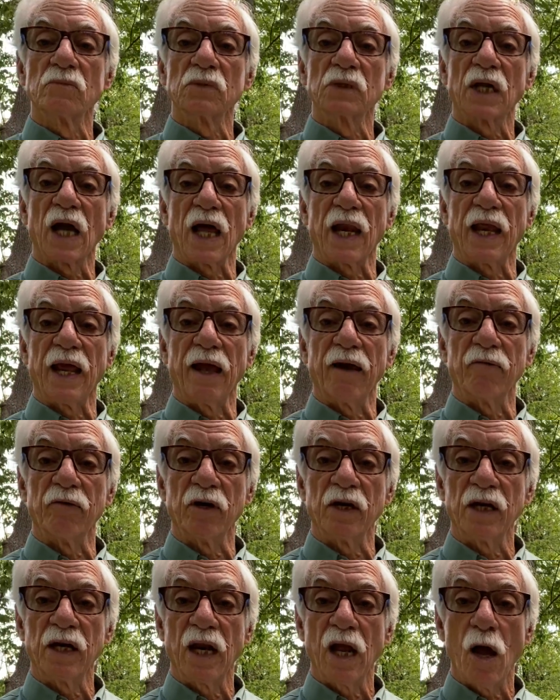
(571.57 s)
Got to have
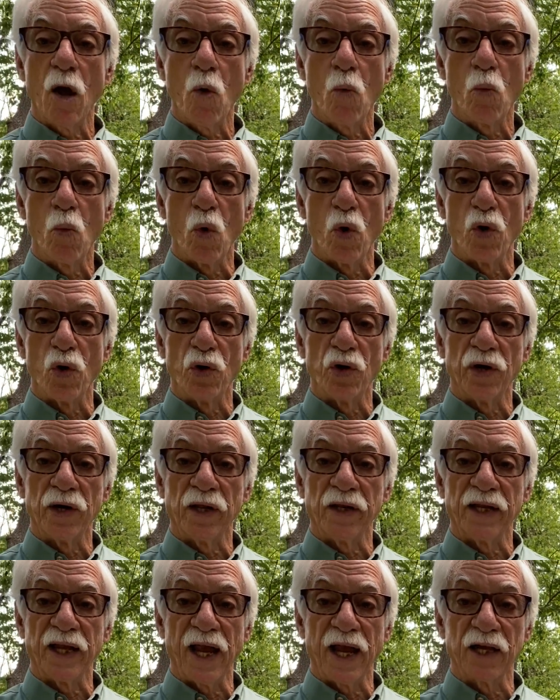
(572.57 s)
a word
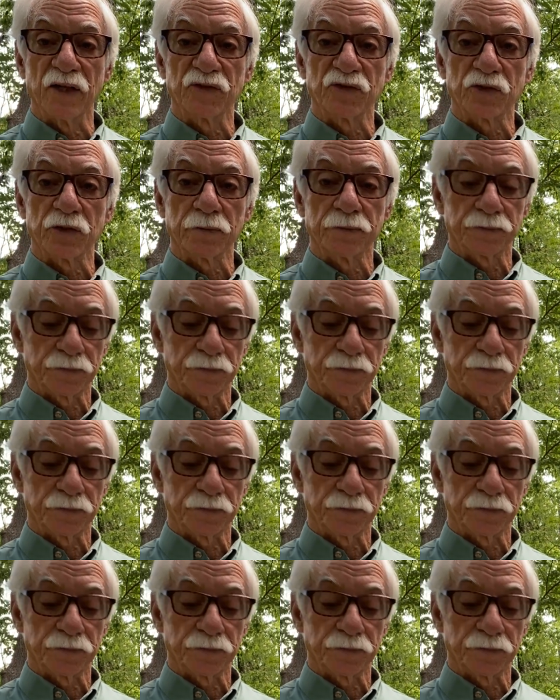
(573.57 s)
in the answer.